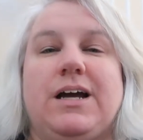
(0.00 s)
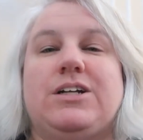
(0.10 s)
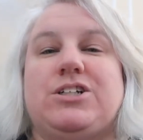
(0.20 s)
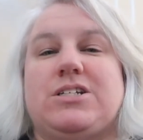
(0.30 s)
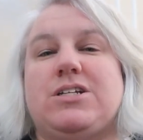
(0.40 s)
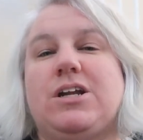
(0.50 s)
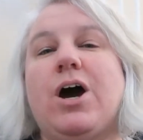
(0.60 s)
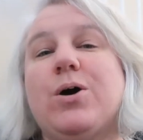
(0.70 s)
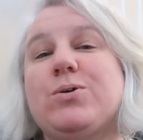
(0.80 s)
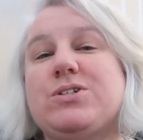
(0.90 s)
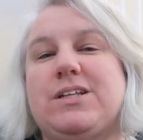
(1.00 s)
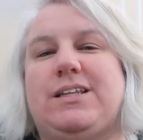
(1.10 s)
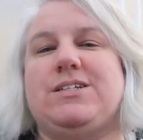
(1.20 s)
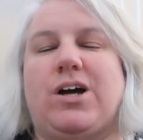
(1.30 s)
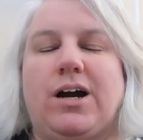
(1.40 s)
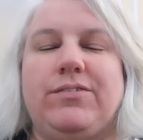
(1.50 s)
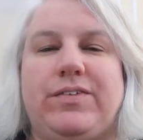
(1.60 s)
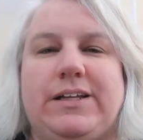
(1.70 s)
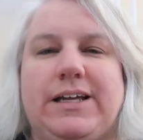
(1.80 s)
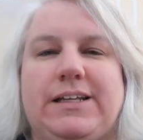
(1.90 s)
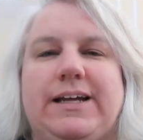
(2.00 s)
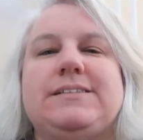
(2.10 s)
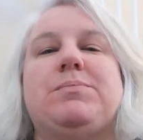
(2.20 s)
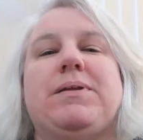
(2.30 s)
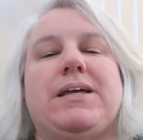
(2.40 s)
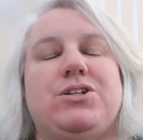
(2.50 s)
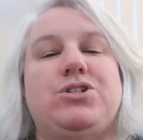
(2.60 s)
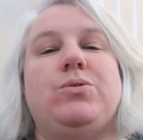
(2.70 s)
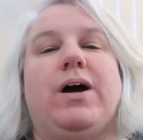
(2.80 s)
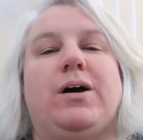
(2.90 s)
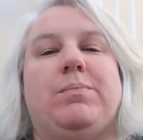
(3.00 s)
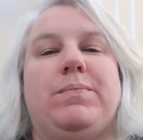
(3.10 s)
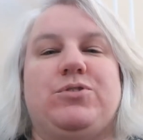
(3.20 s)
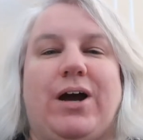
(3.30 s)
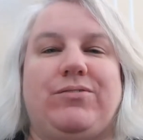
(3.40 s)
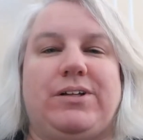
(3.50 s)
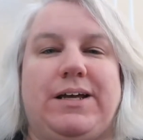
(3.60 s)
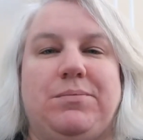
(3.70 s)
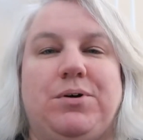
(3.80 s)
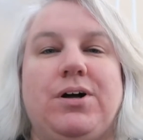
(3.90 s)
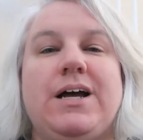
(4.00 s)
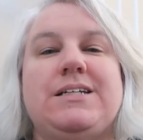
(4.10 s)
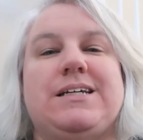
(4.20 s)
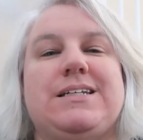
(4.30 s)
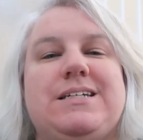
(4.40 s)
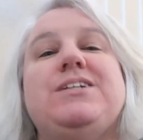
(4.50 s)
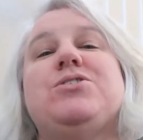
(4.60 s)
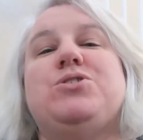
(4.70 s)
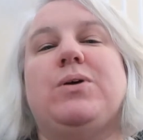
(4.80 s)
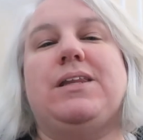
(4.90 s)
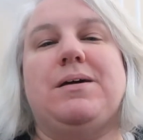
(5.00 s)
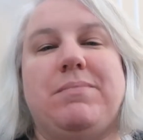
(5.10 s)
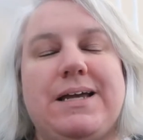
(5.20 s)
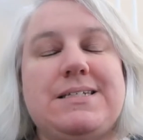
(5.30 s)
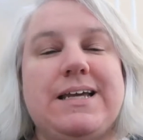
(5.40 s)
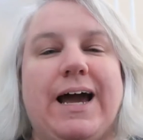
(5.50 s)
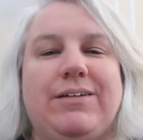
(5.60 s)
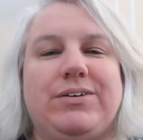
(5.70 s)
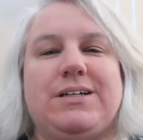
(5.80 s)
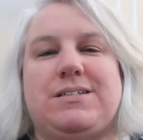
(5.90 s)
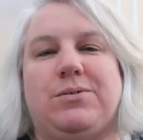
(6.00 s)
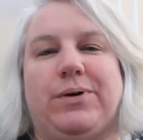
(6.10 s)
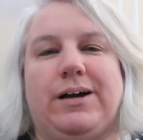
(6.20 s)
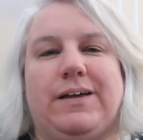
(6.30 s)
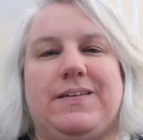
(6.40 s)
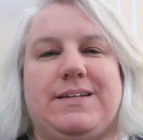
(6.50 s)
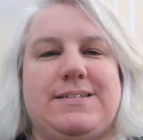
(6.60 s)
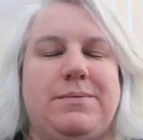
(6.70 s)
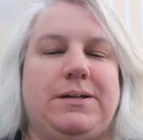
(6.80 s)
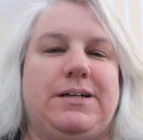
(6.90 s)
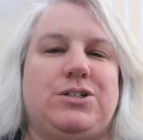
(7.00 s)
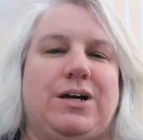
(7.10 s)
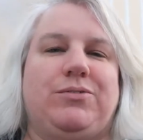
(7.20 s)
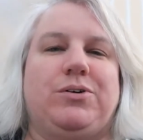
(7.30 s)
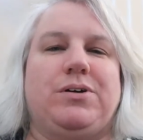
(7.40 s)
Just to note, these are affiliate links, but they do help TravelAble to continue doing the amazing advocacy work in the disability travel